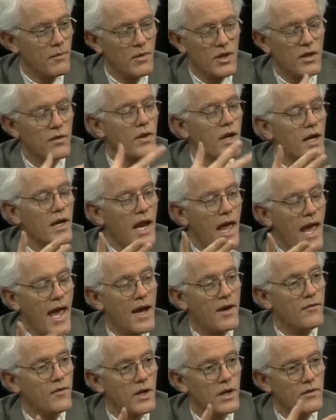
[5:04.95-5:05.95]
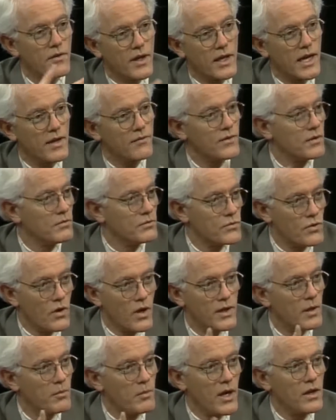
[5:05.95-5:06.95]
I mean, they're going to have to draw
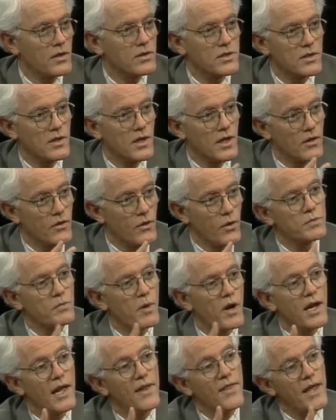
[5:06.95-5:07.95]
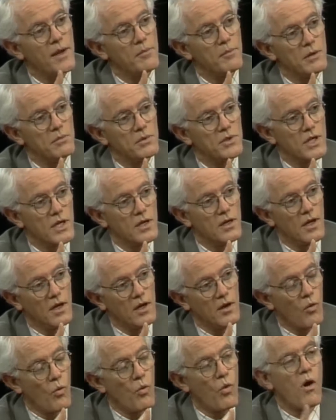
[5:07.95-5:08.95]
on their belts. And then people said,
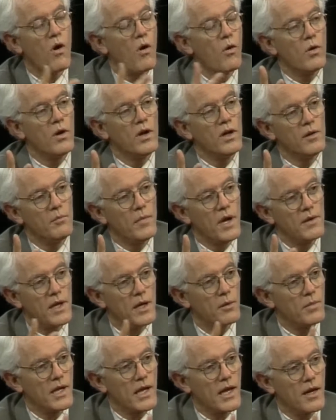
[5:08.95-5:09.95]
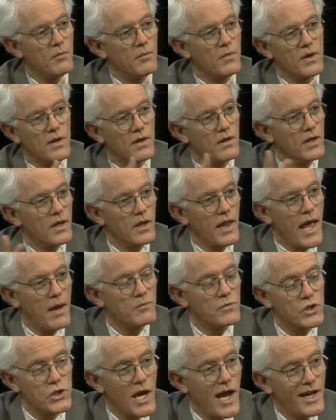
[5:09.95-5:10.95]
whoa, maybe it'll
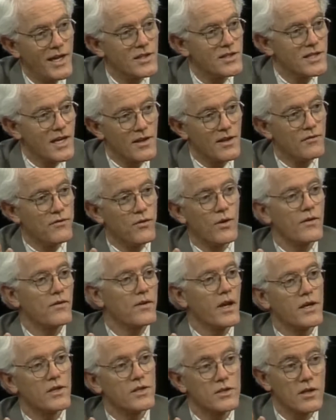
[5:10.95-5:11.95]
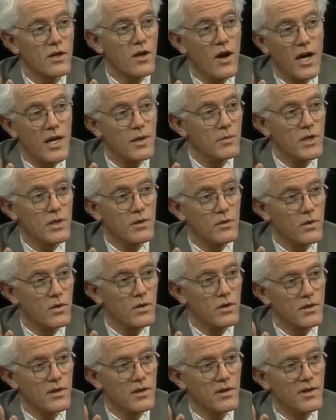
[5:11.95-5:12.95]
happen. China's now the 4th largest economy in the
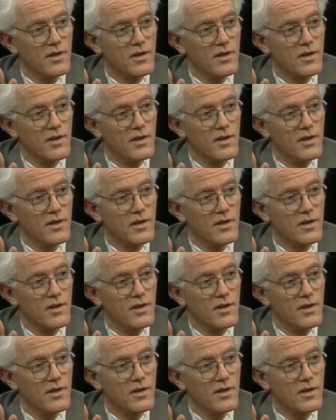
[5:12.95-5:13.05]
world.